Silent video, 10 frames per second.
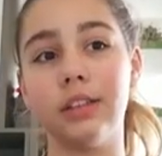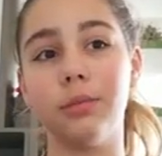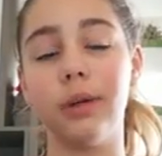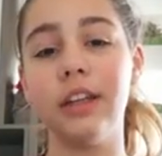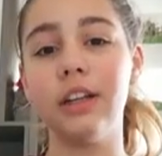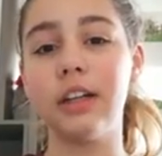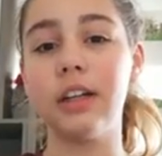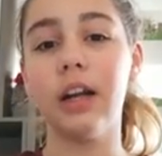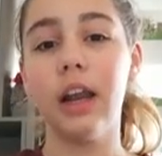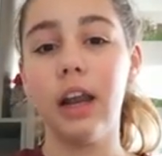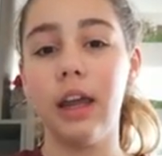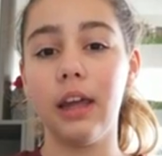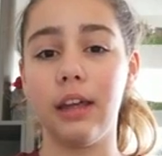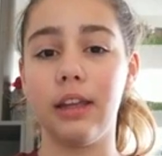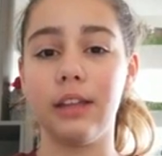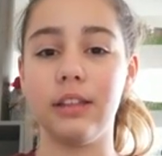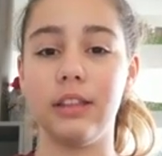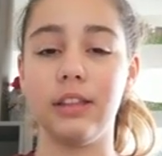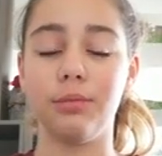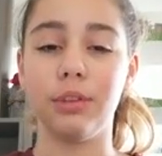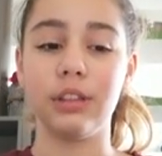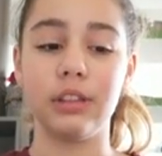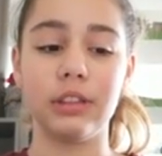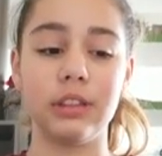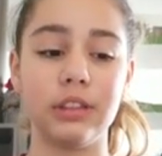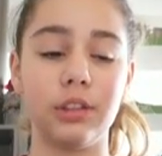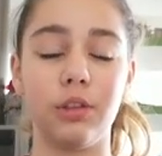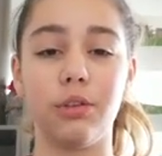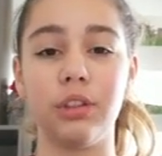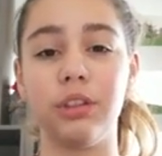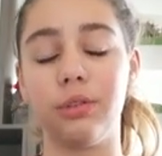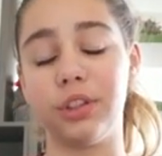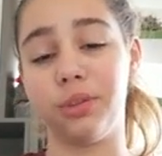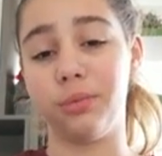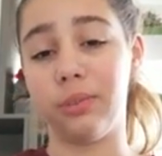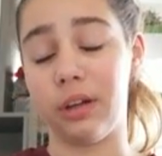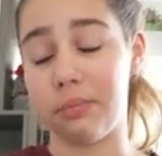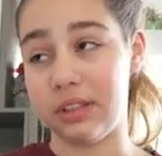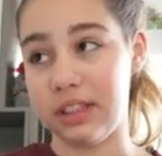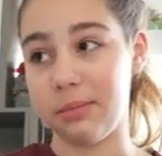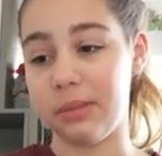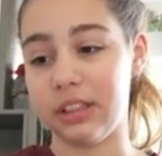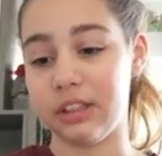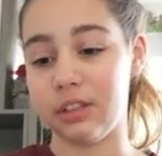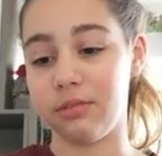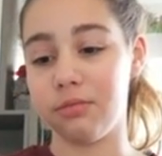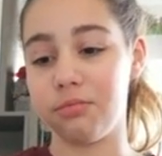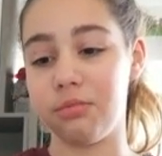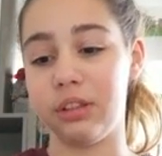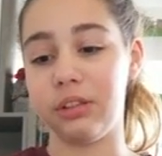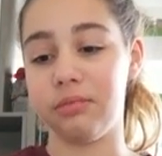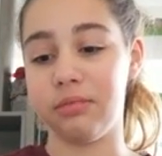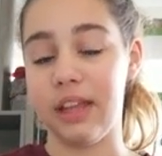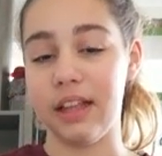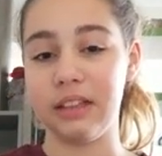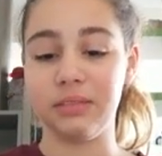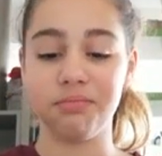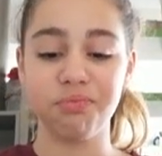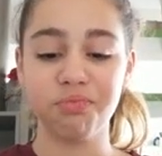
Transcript: weather, and he was so upset because of that.